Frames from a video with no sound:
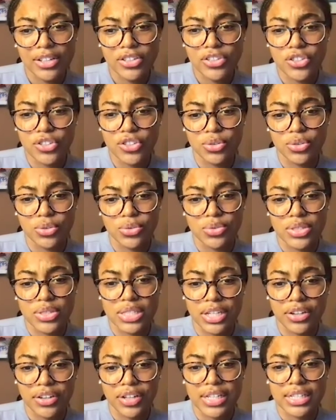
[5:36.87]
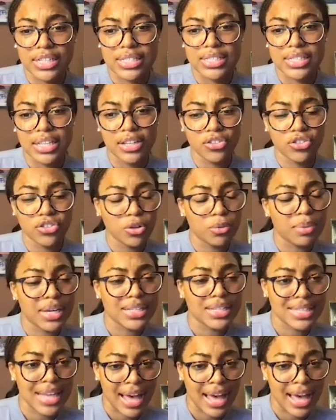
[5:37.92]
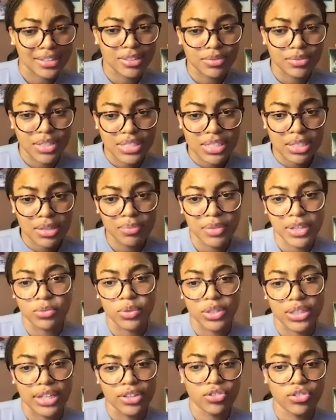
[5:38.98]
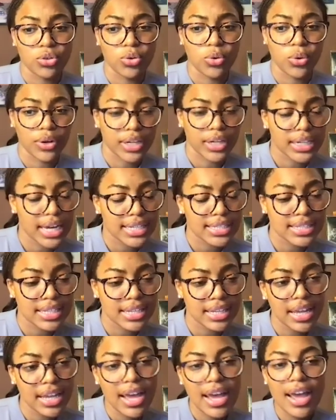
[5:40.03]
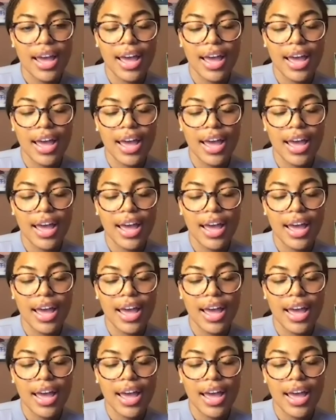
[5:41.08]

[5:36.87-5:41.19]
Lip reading: to serious issue-based activism and relational organizing,